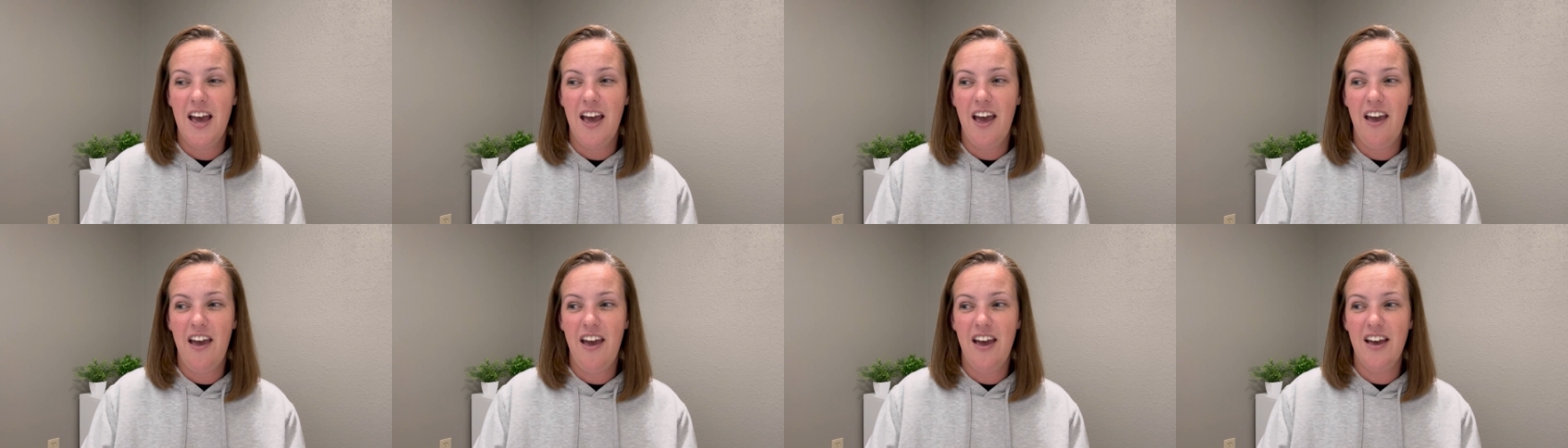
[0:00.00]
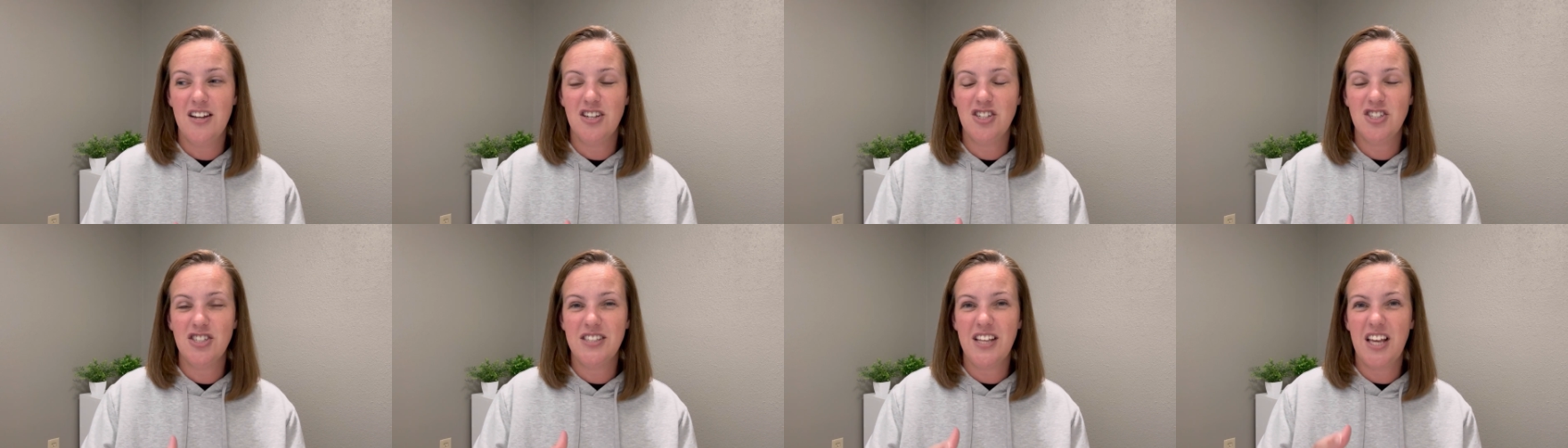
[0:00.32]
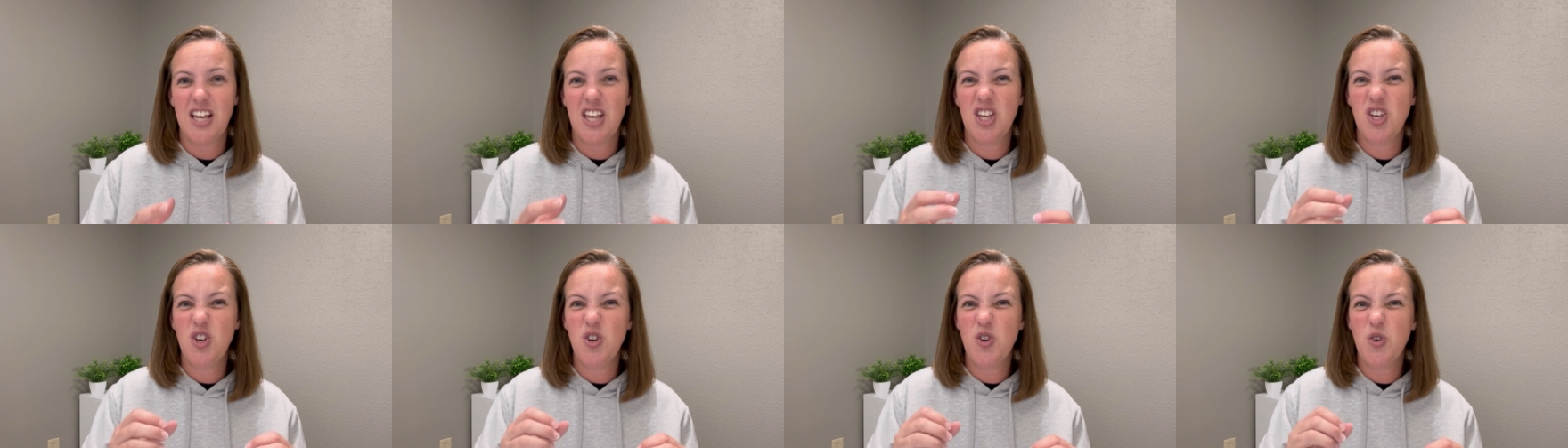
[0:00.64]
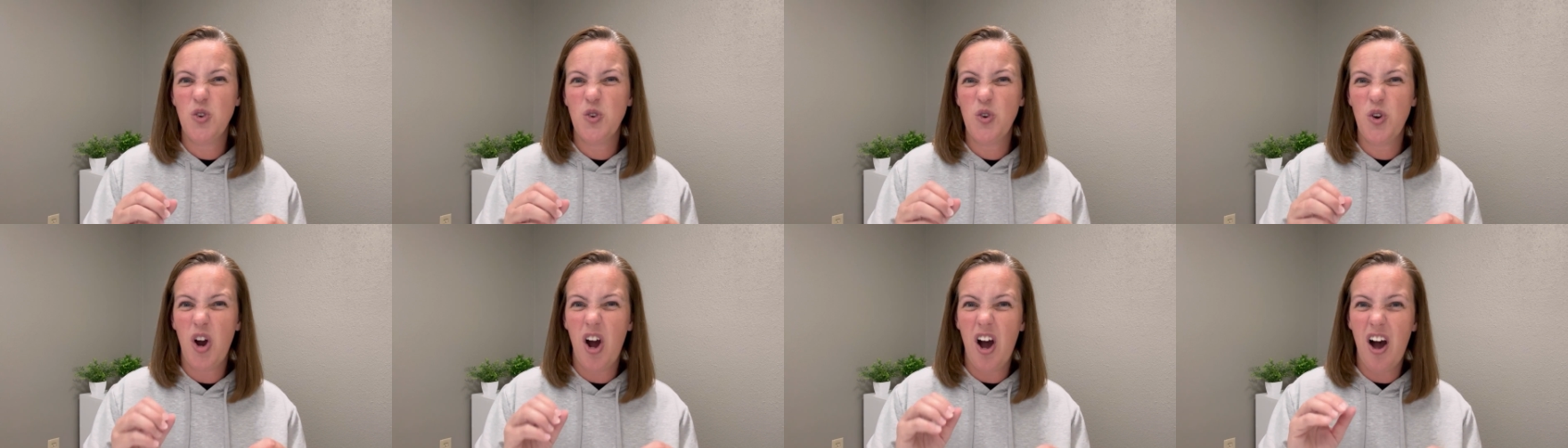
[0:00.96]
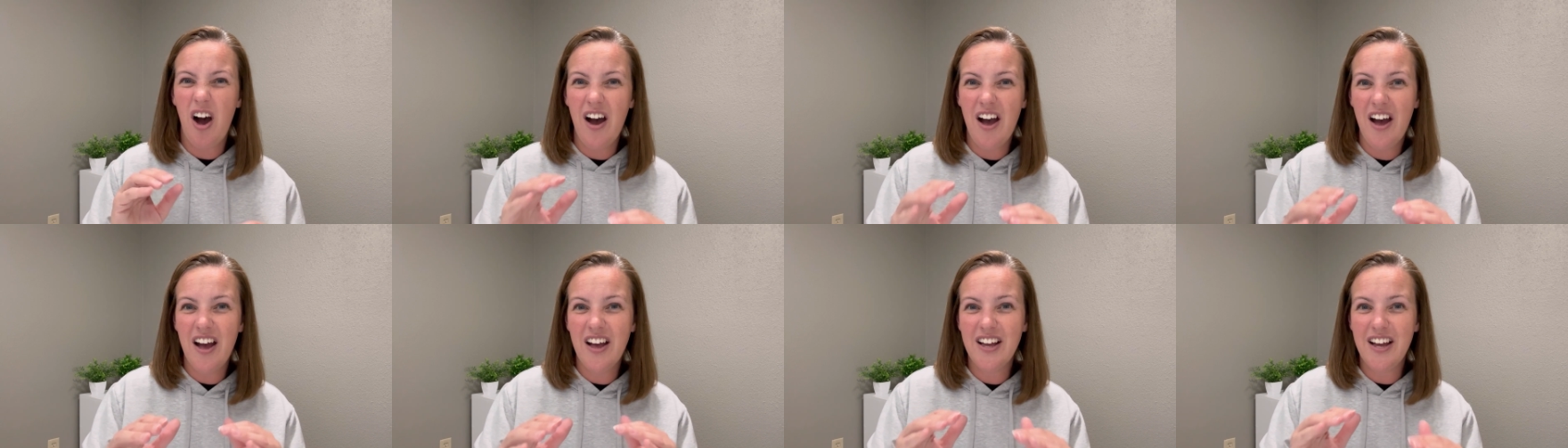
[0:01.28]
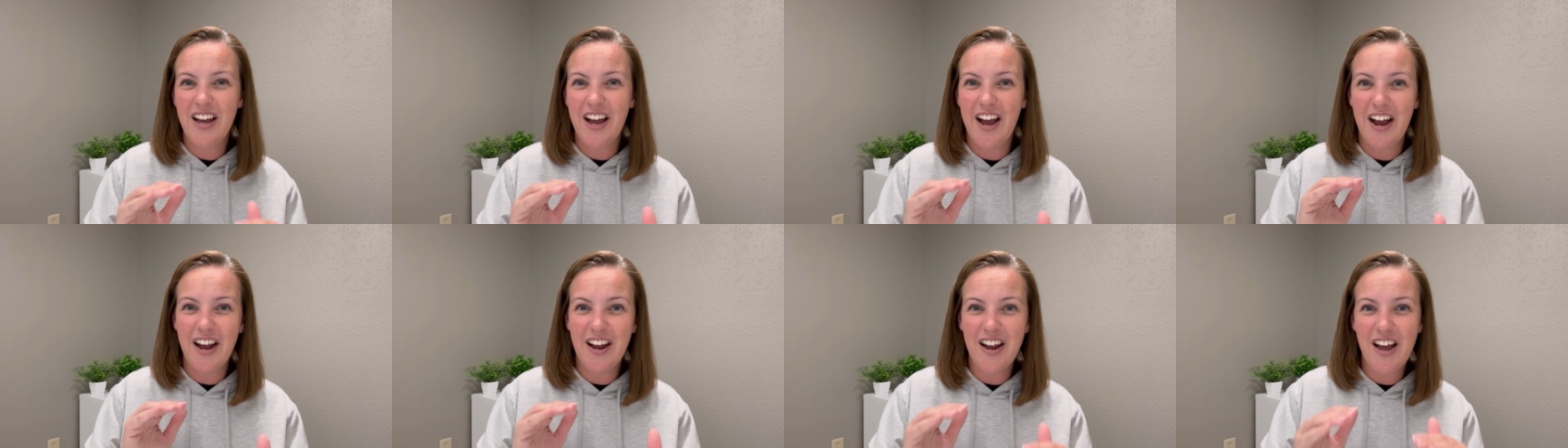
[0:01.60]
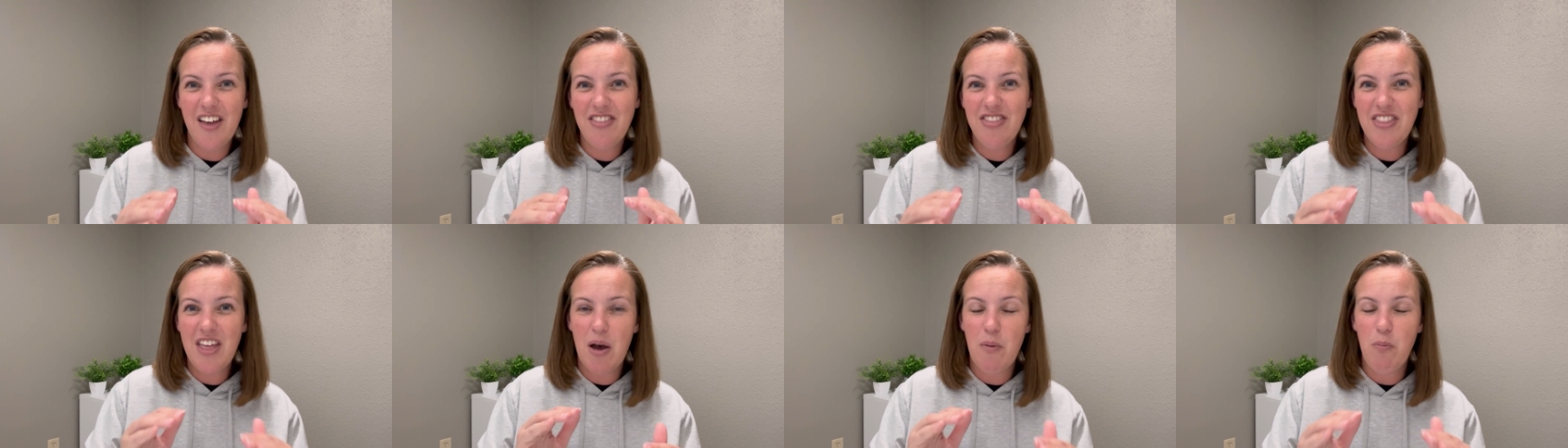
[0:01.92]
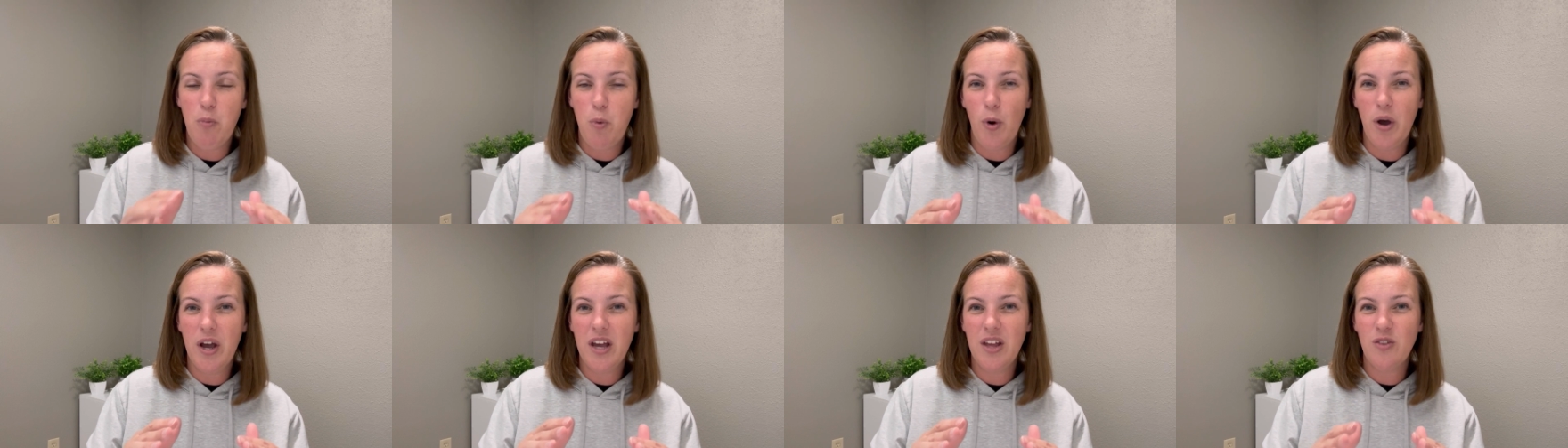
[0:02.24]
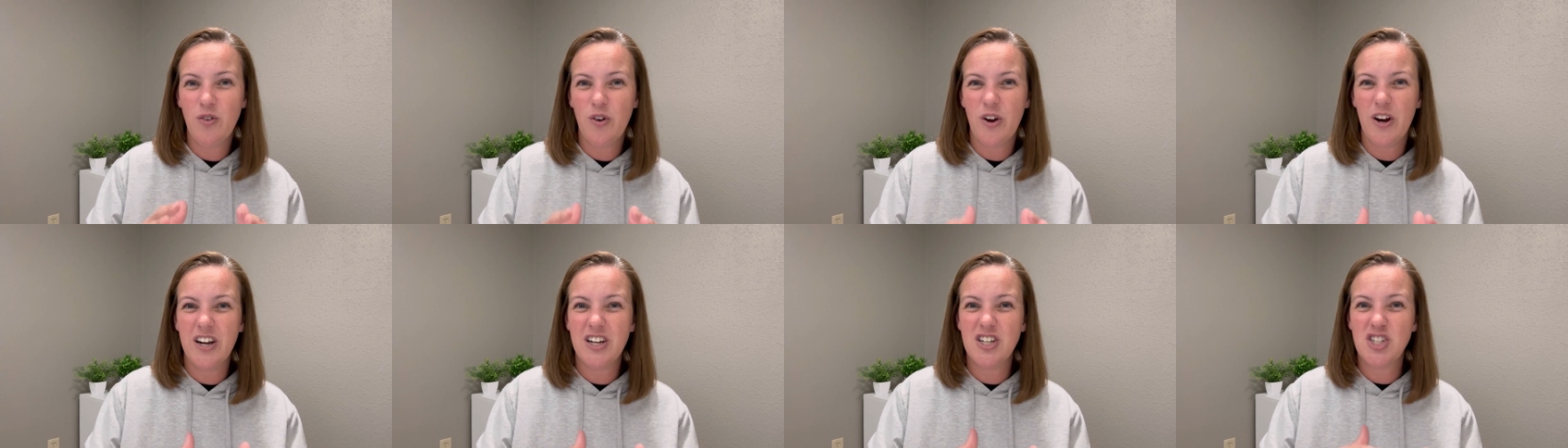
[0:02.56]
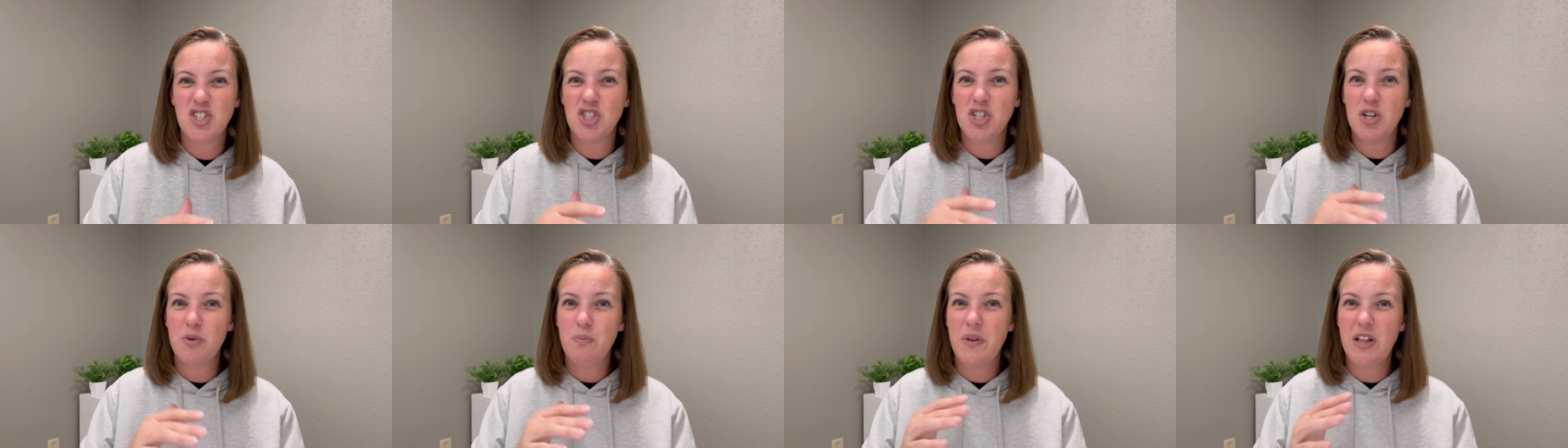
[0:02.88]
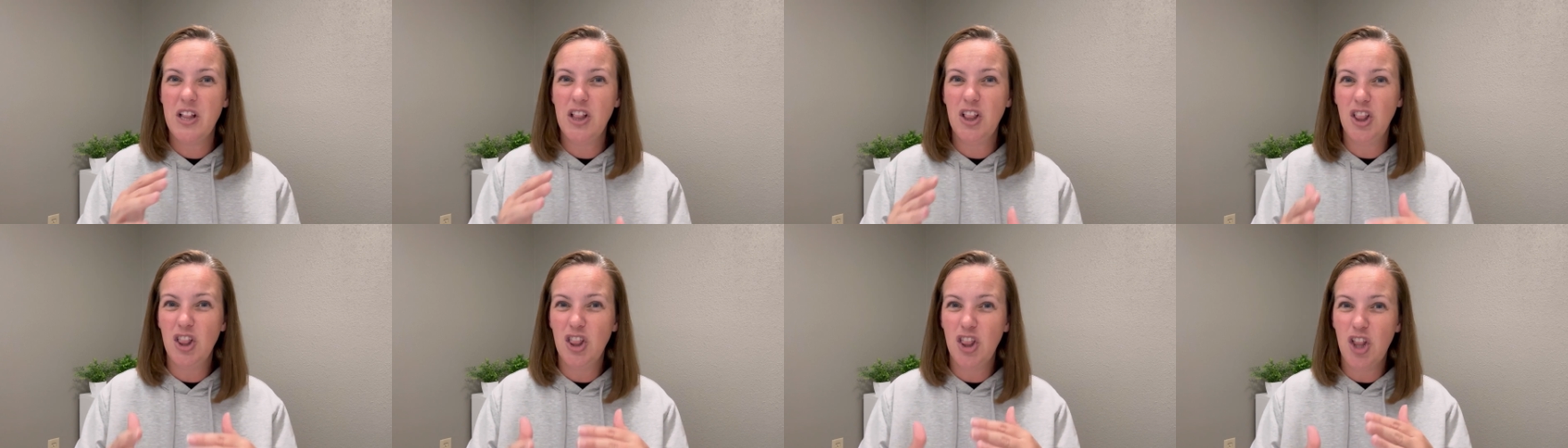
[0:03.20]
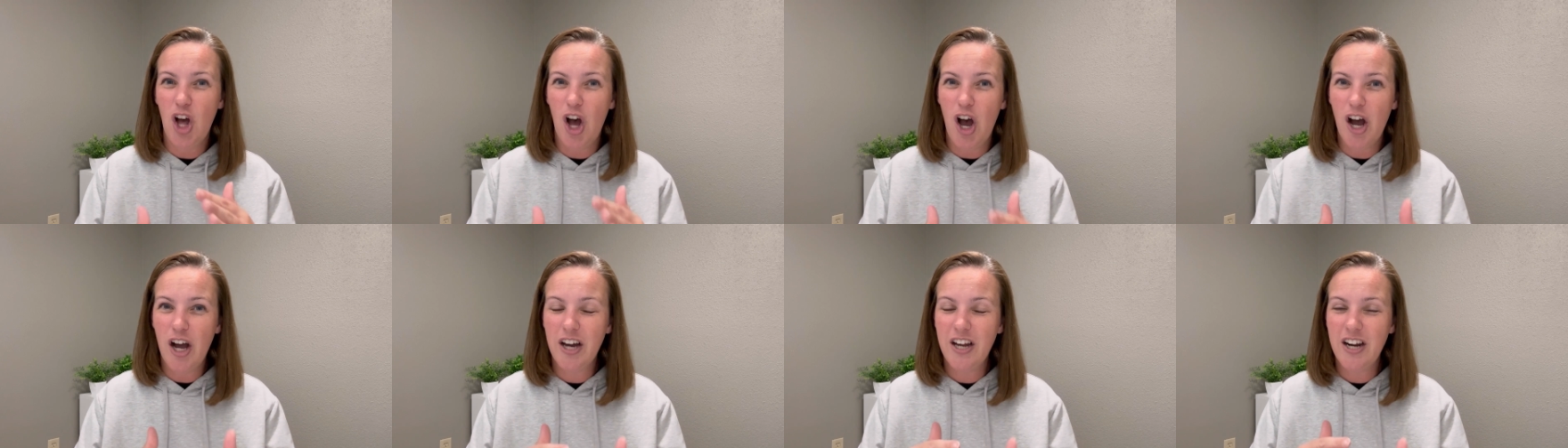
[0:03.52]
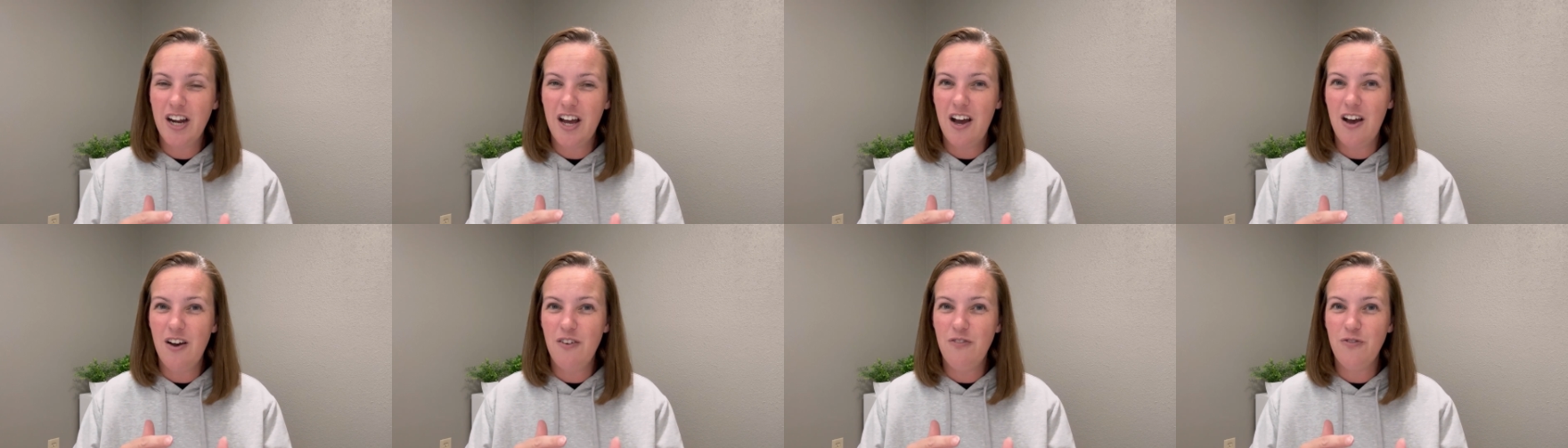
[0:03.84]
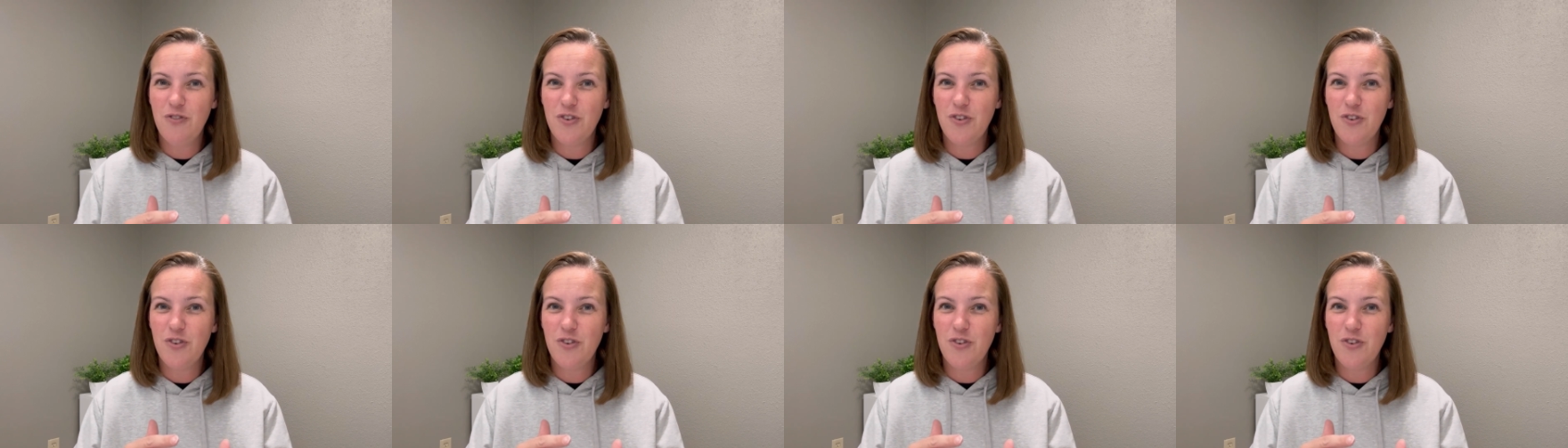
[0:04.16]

And she's like, you, at that point where it should be long enough,